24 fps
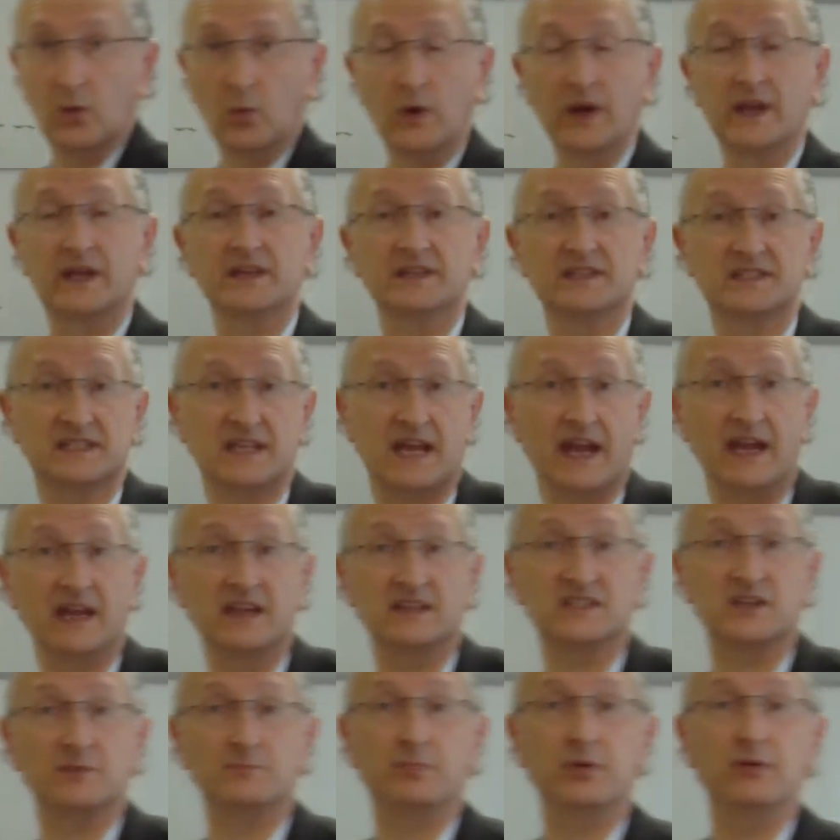we can say
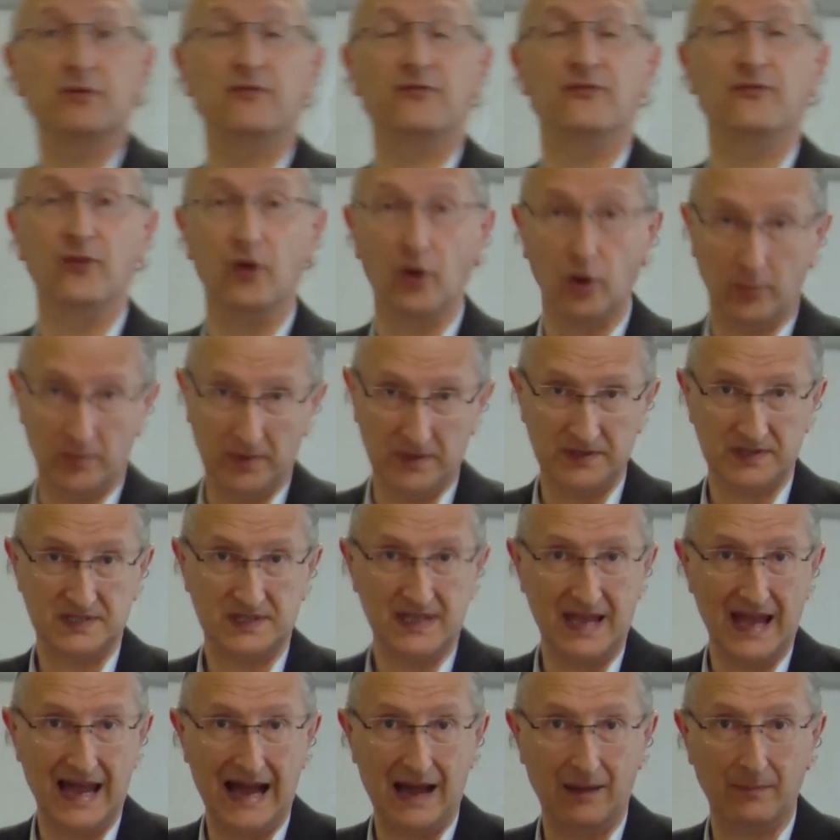is a performance
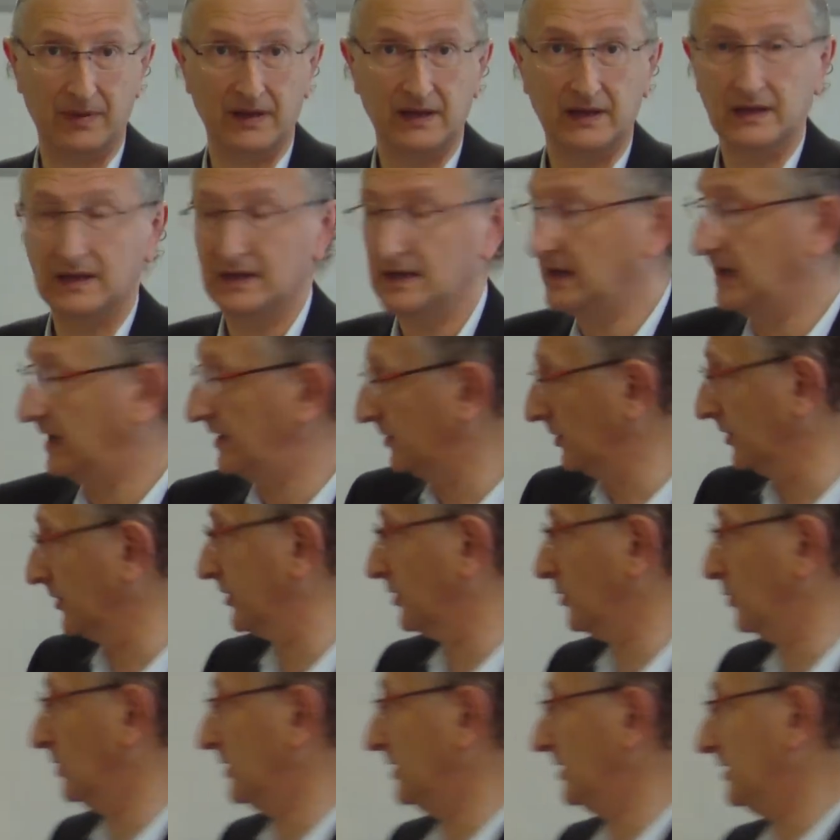gap. In
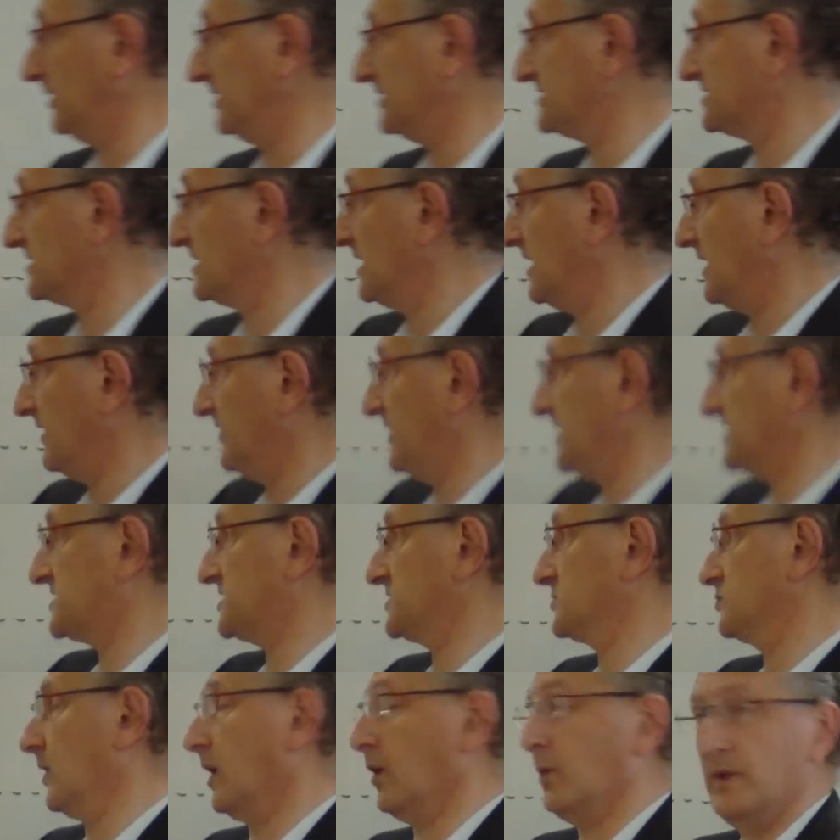other words, this
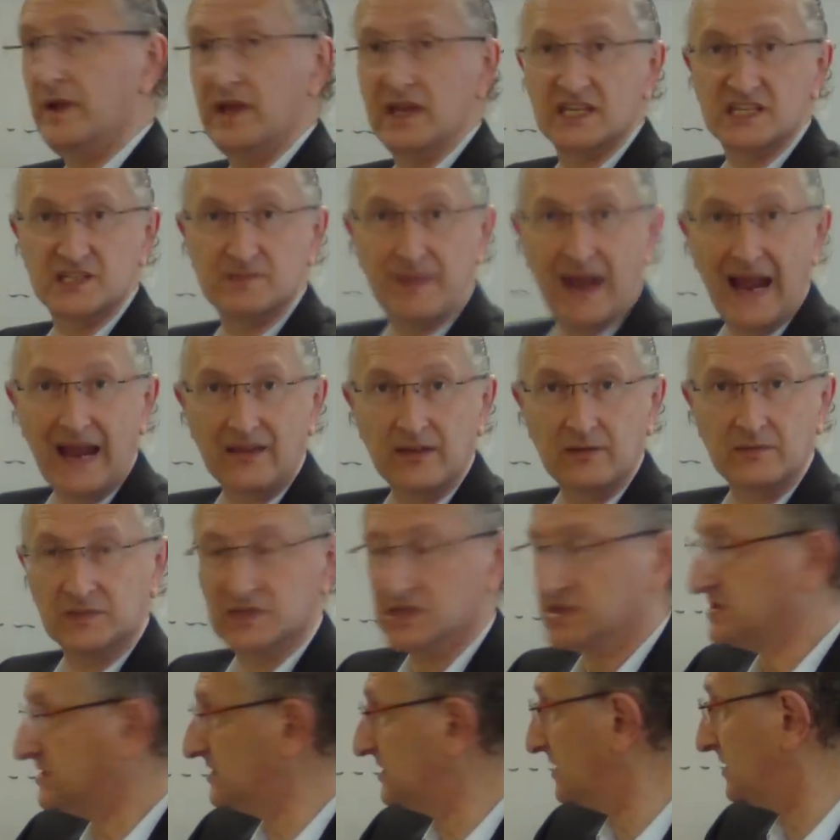is what we expect them
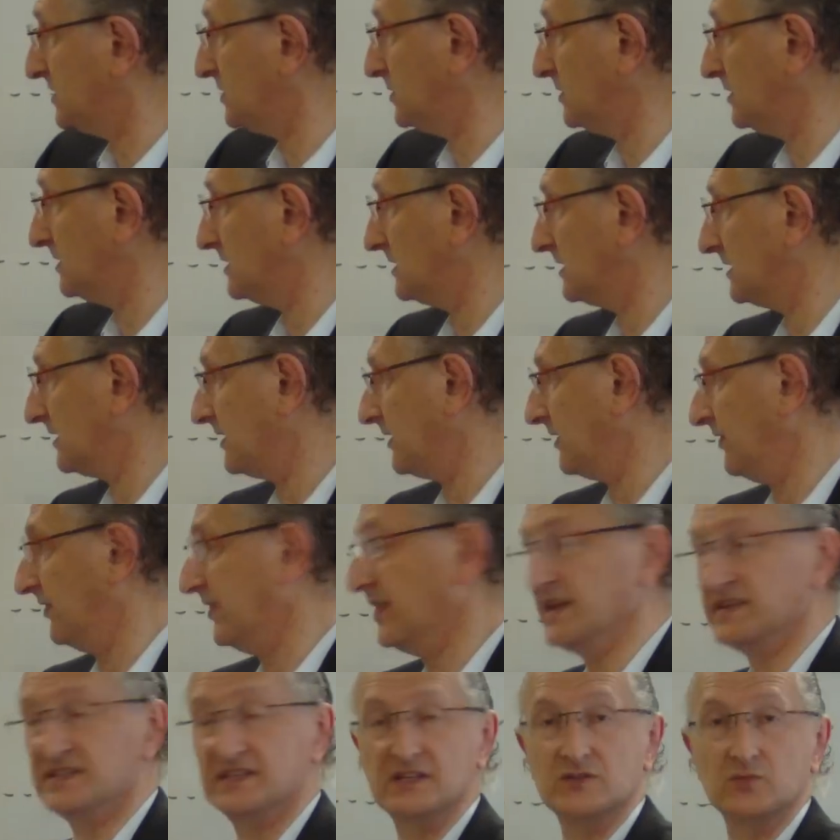to do,
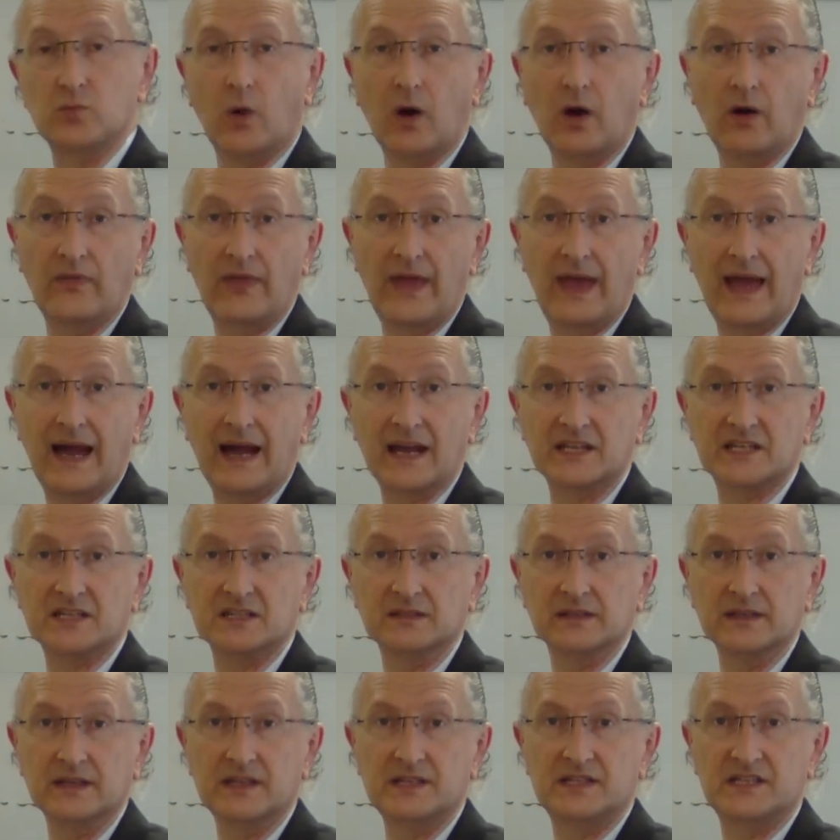this is what they
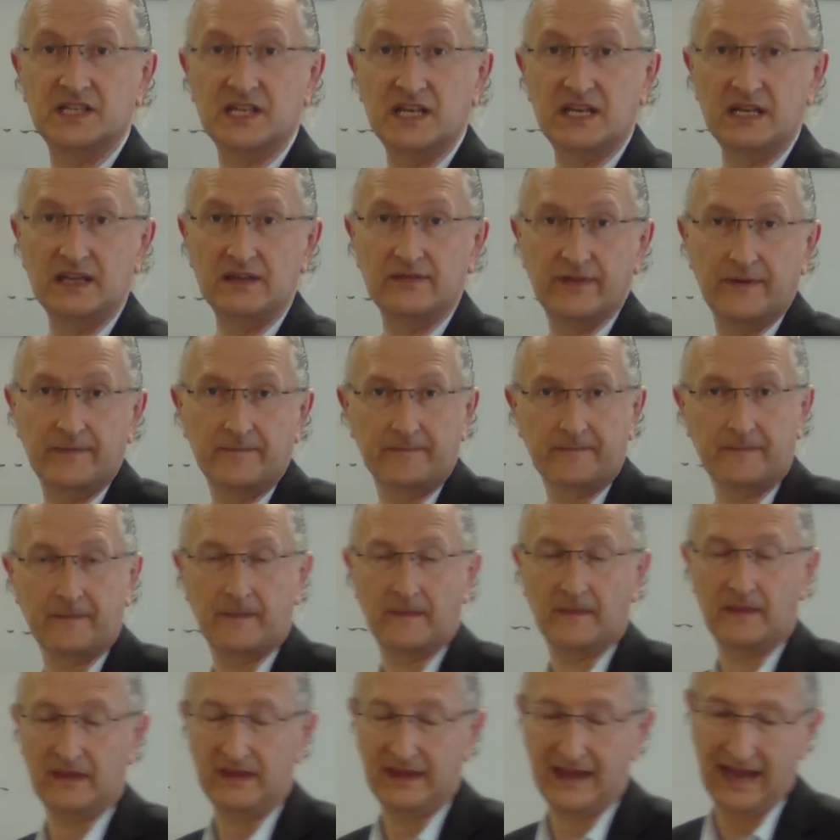actually achieve.
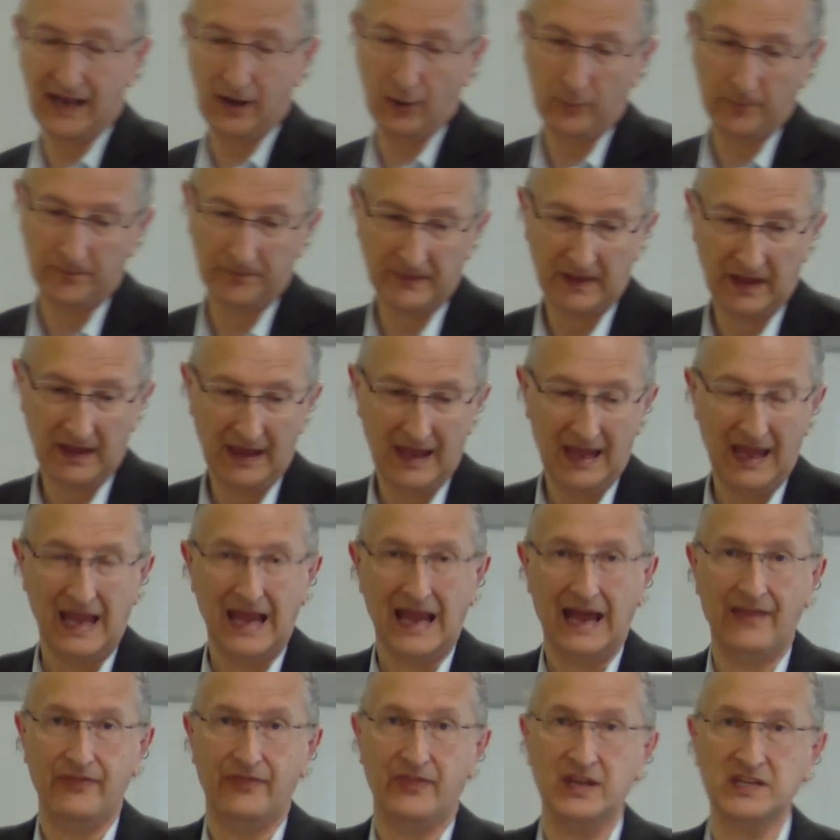Now,
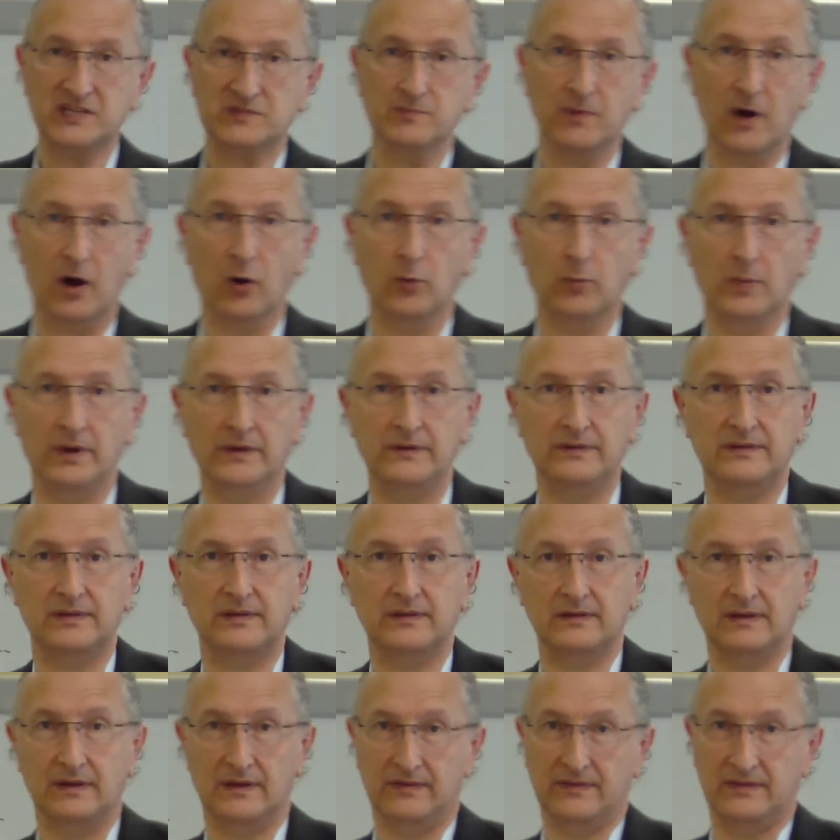at this moment,
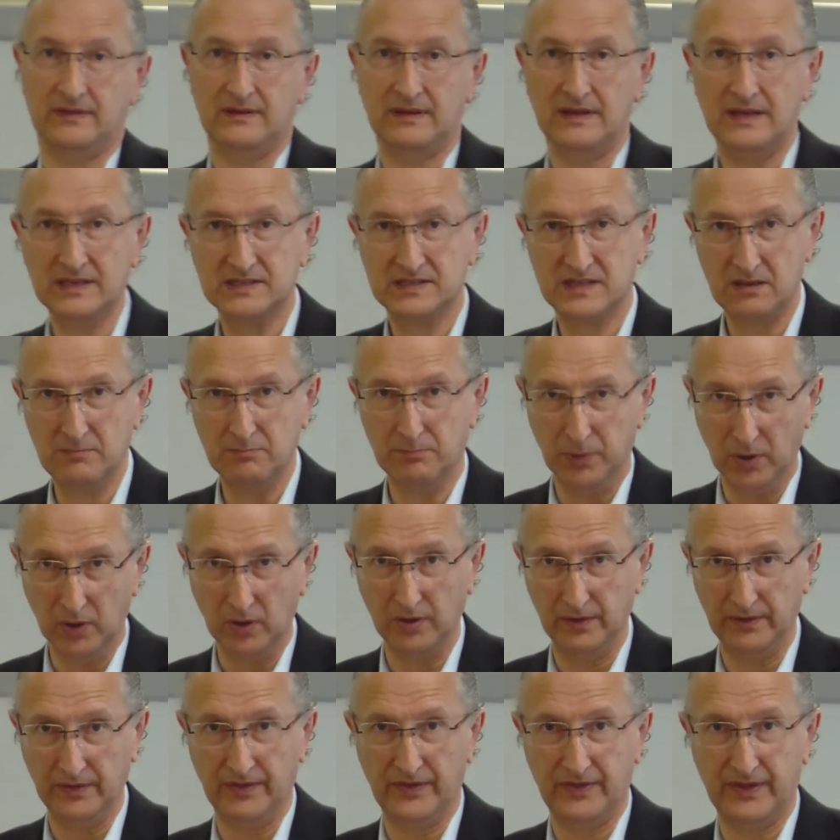here's the
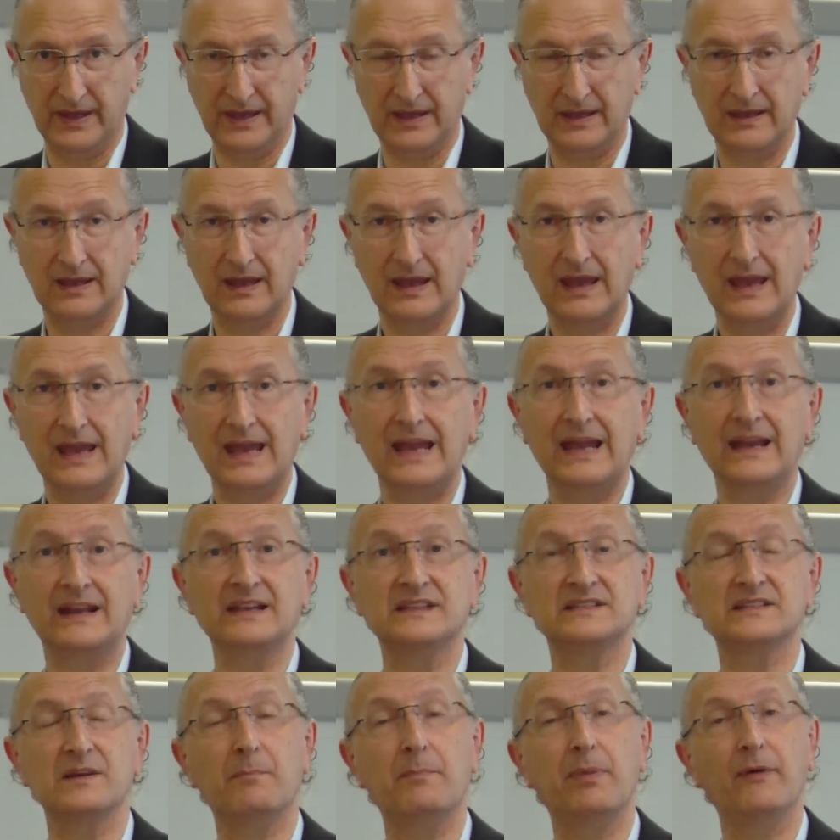important thing, it
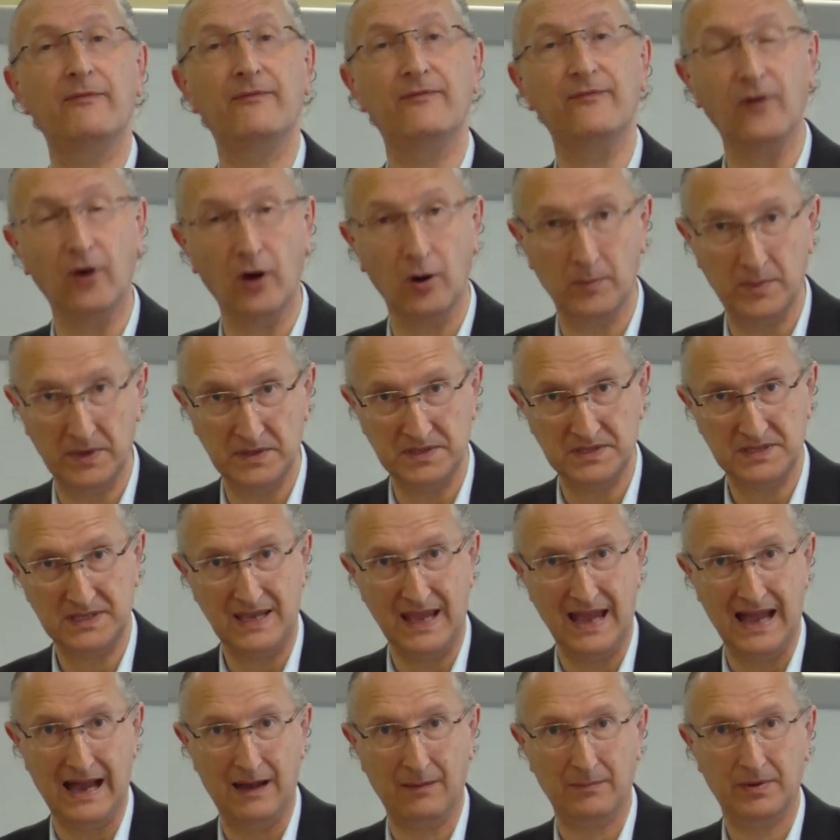is a performance
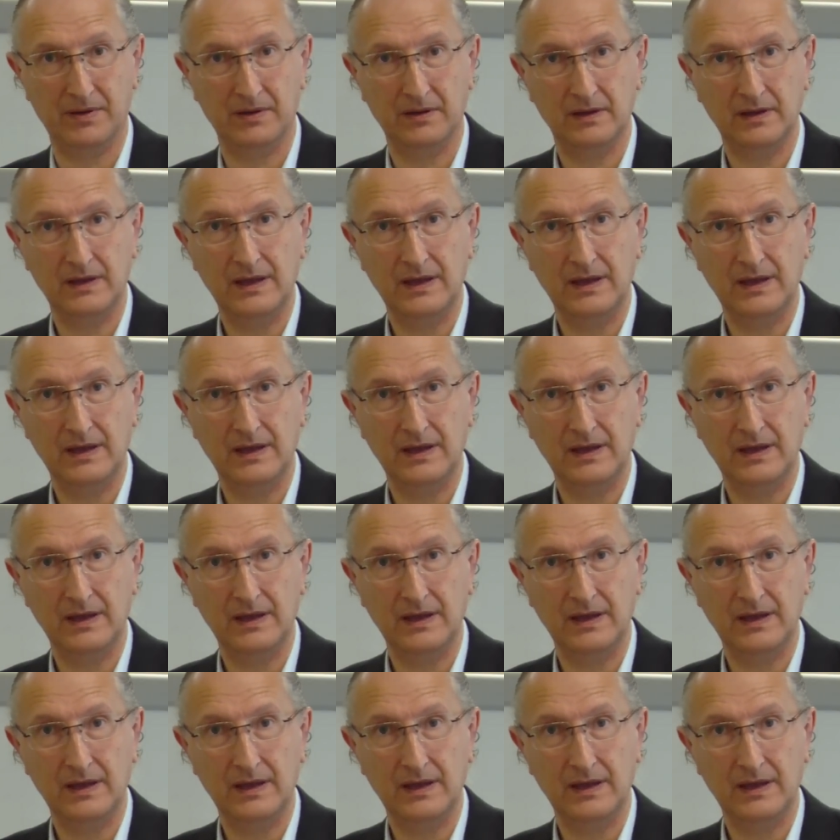gap.